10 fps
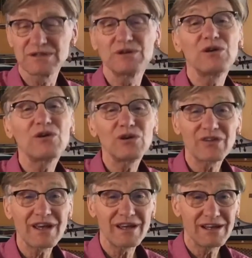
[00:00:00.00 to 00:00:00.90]
do
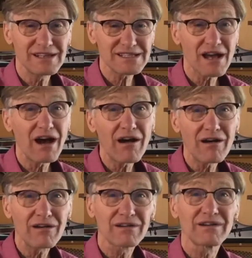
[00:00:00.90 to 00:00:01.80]
this all?
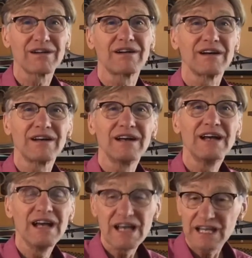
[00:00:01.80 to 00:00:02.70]

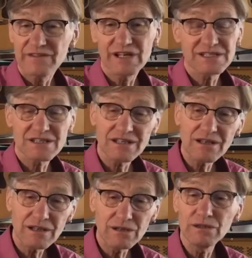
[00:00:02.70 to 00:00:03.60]
If it isn't
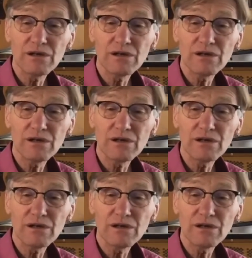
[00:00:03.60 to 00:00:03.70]
you,